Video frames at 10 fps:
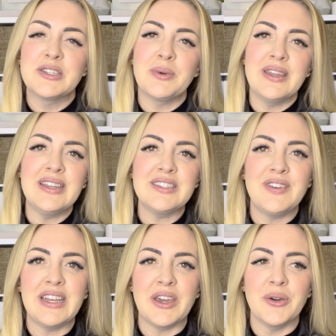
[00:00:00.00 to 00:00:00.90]
So in this
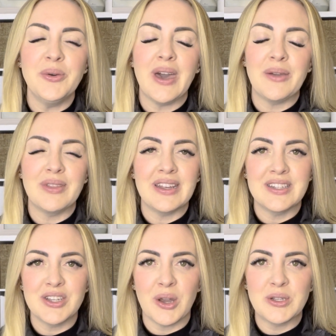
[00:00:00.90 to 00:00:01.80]
video, I would like
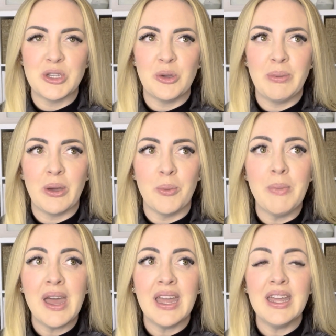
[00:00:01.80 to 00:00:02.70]
to talk to you about
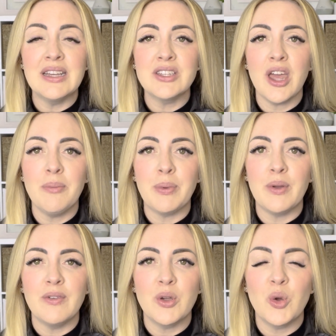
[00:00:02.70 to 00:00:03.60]
my top
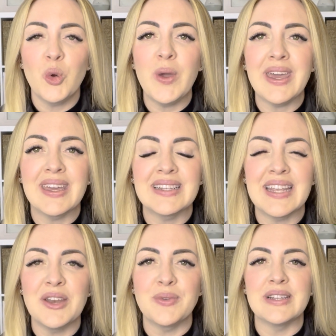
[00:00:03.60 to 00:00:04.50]
quick
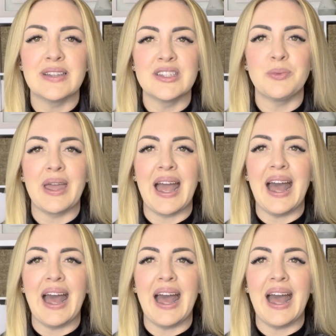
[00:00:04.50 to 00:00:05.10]
10 reasons why